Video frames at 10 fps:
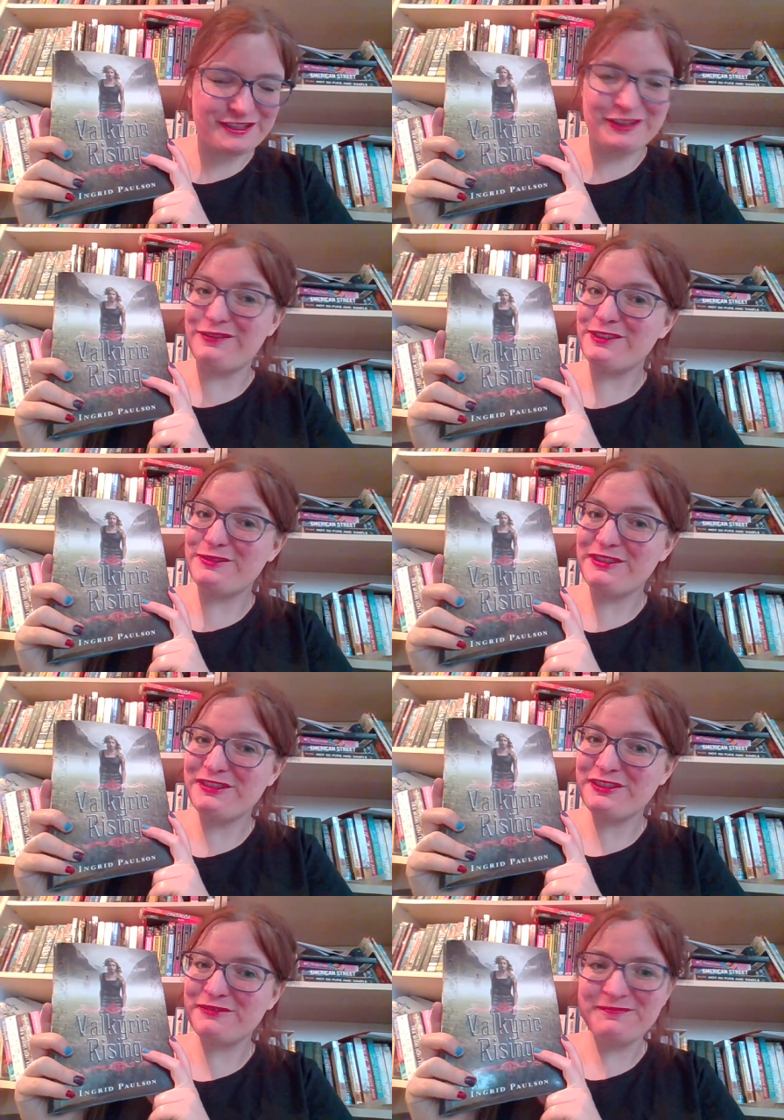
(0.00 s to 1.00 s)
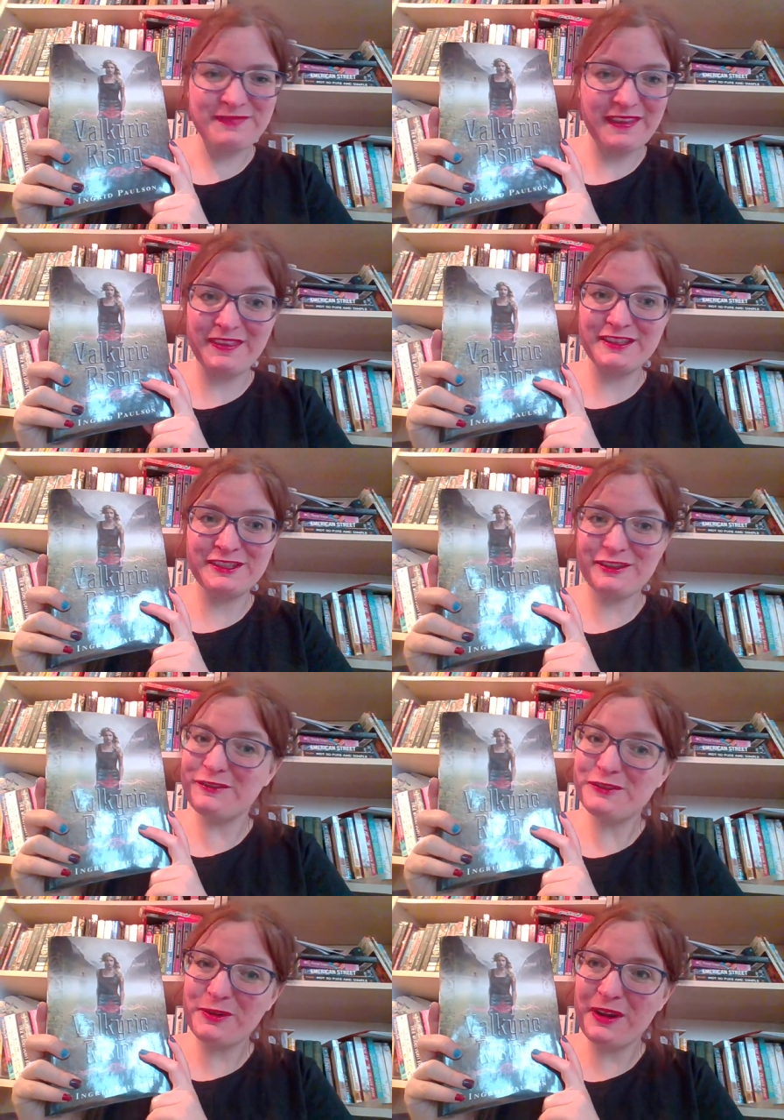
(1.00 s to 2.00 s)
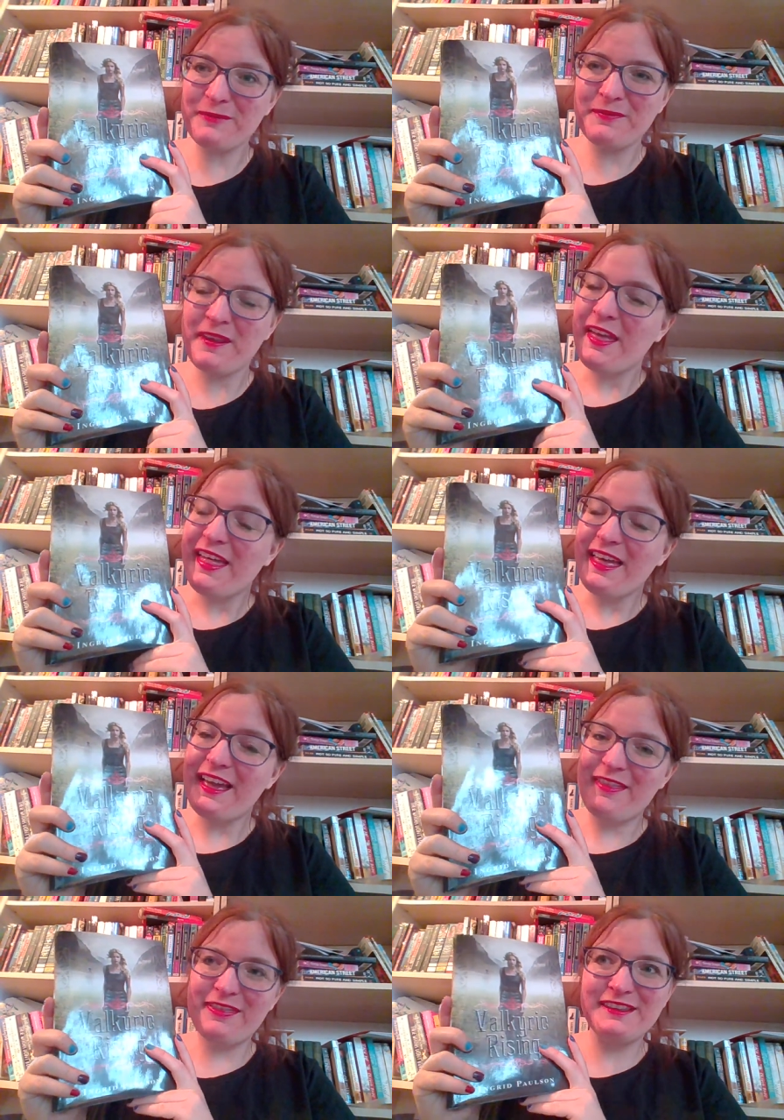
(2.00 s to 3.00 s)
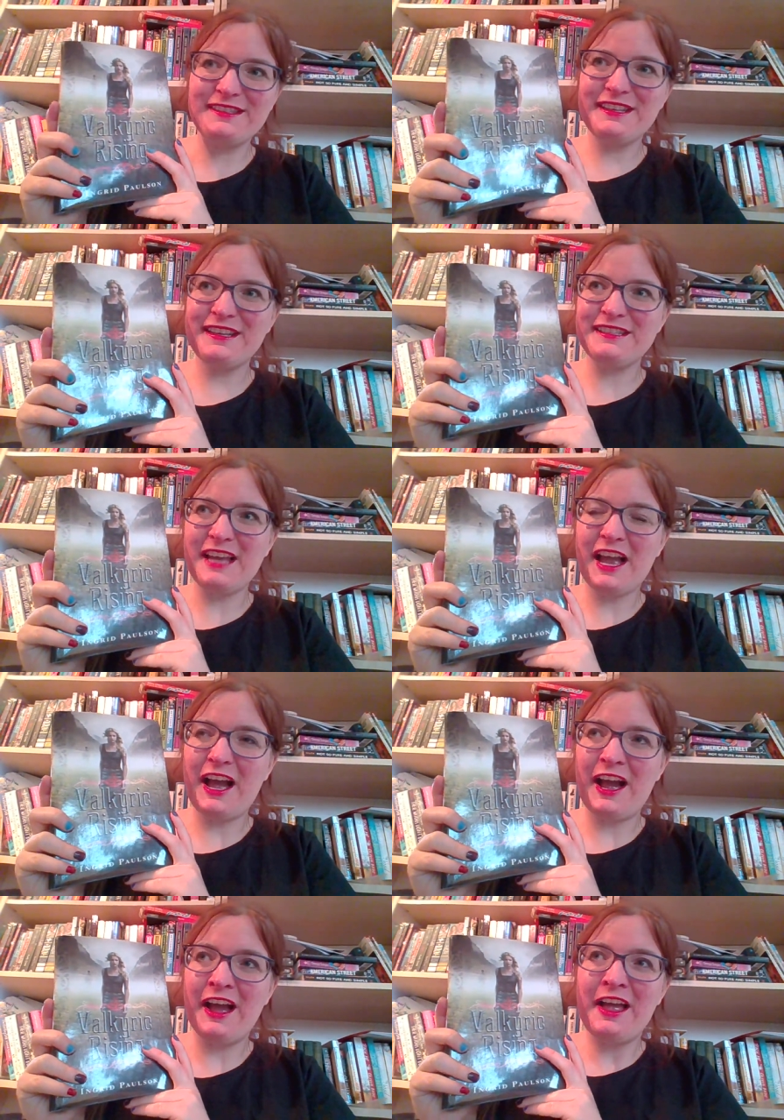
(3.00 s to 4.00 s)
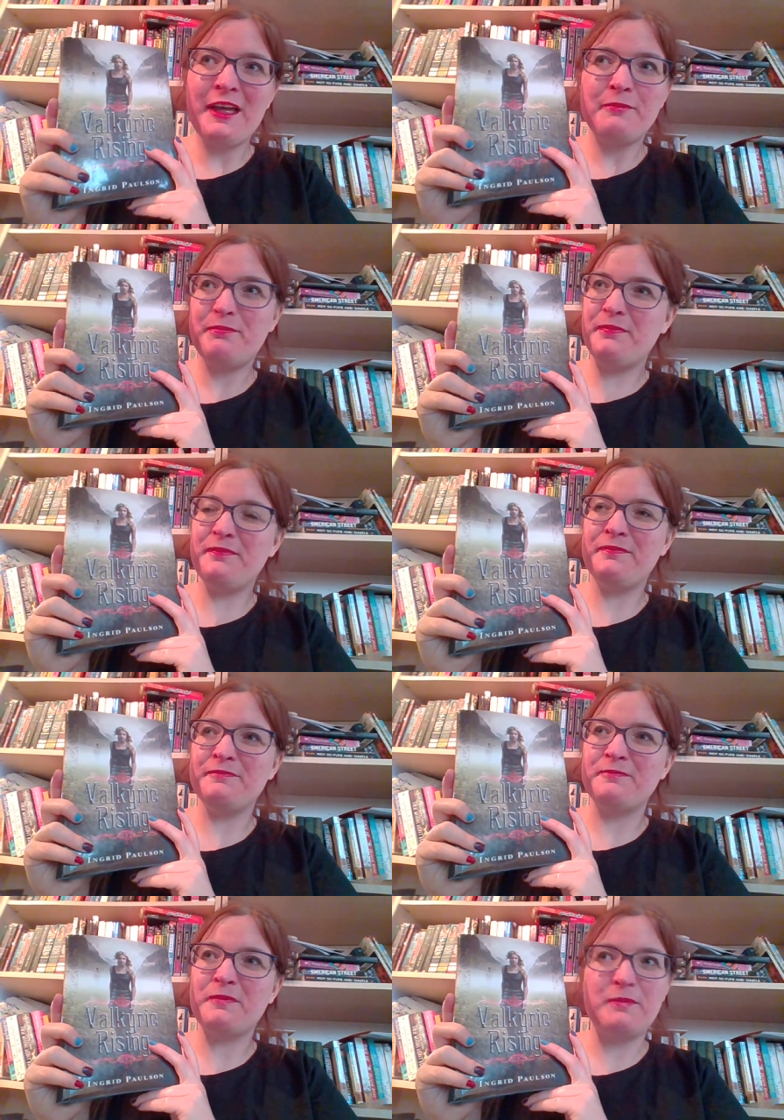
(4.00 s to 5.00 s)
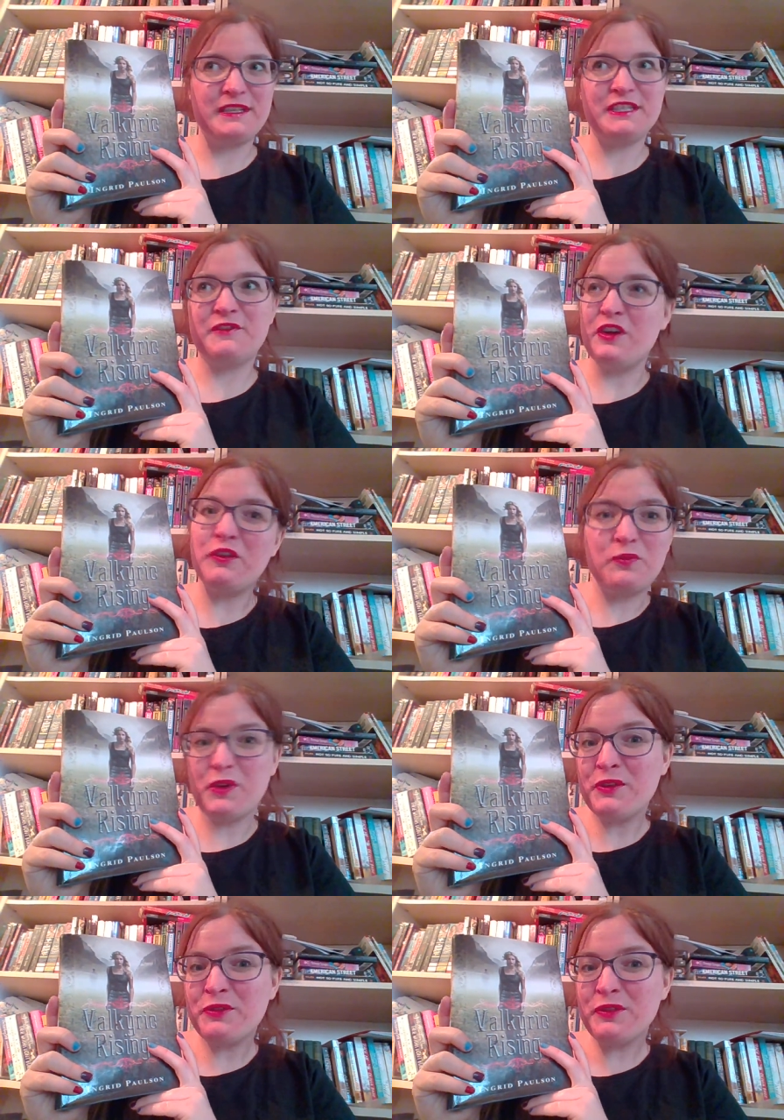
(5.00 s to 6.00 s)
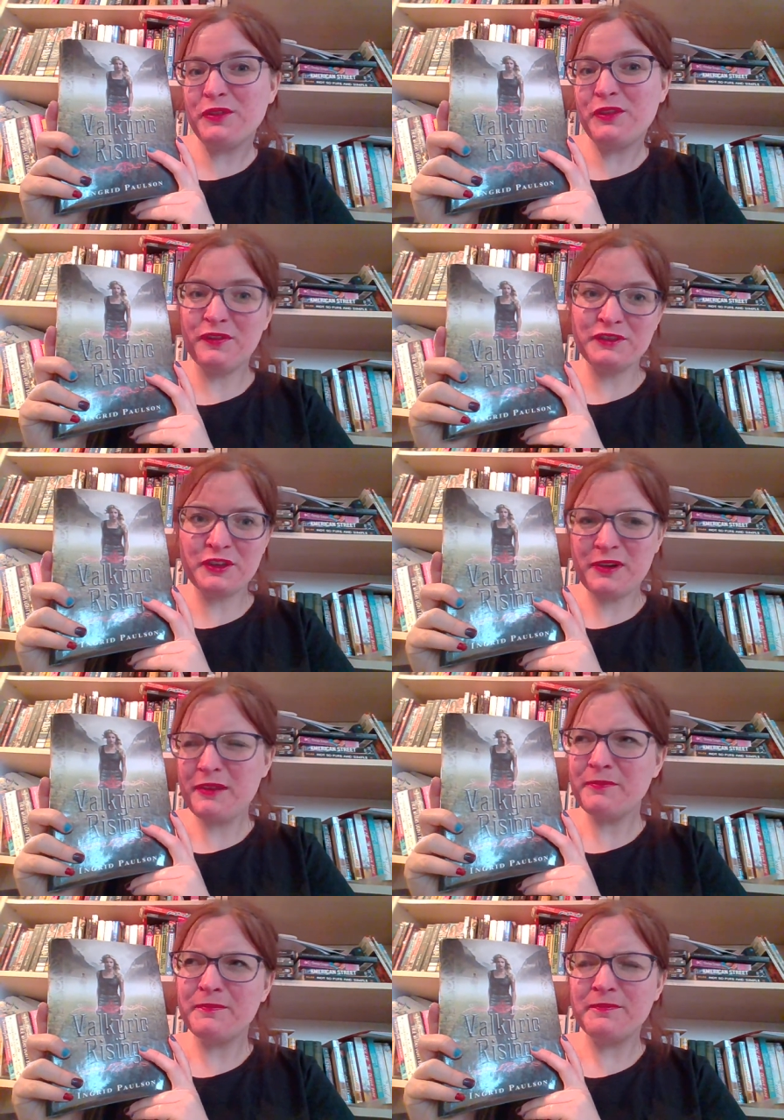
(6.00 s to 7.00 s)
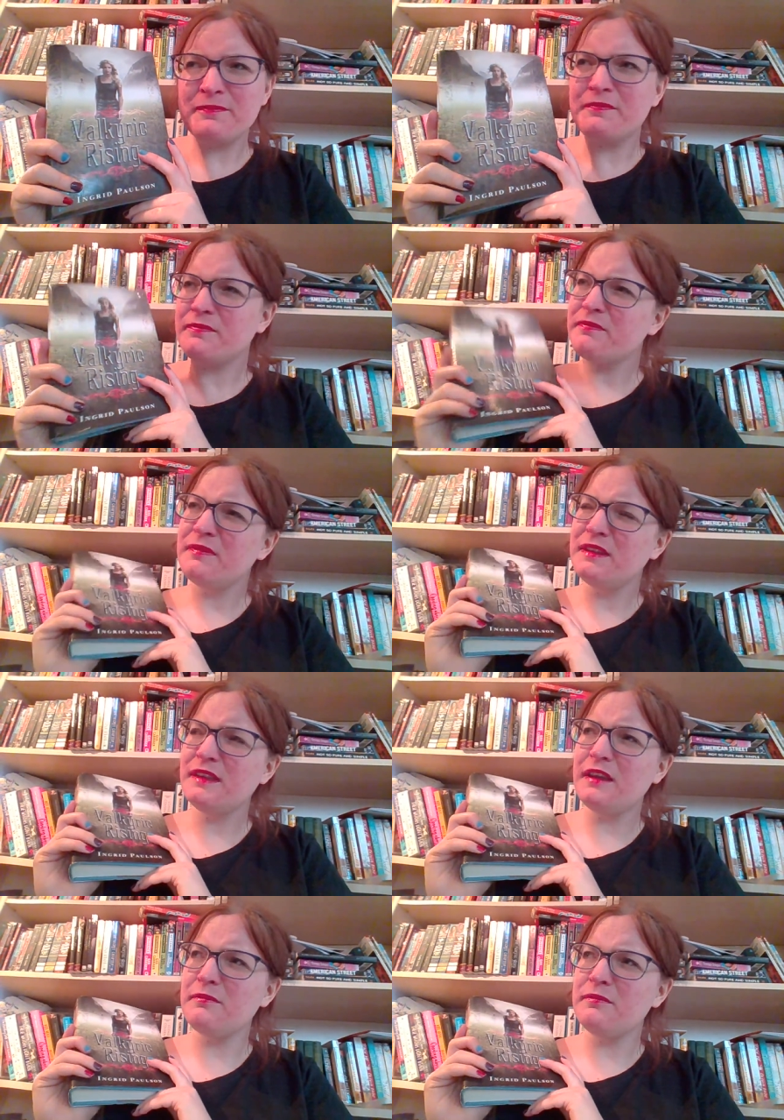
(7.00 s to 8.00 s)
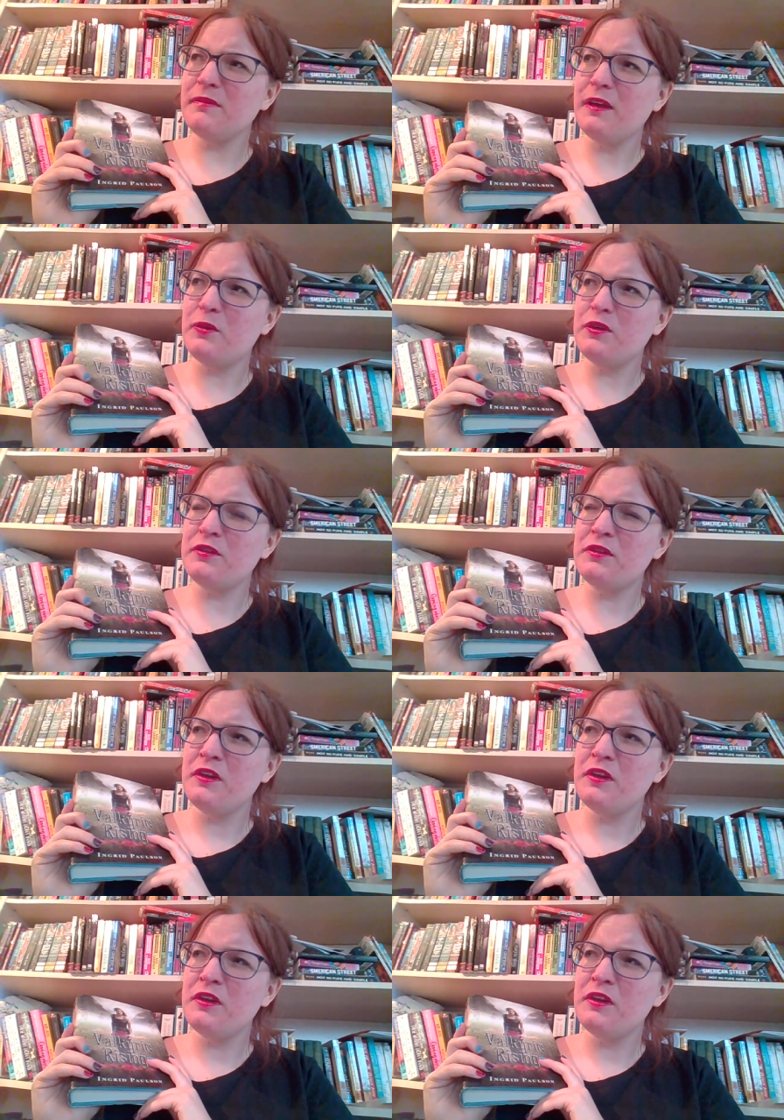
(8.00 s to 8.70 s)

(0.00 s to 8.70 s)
love interest and this love story. And this is a mm, best friend of brother love story. Is that a word?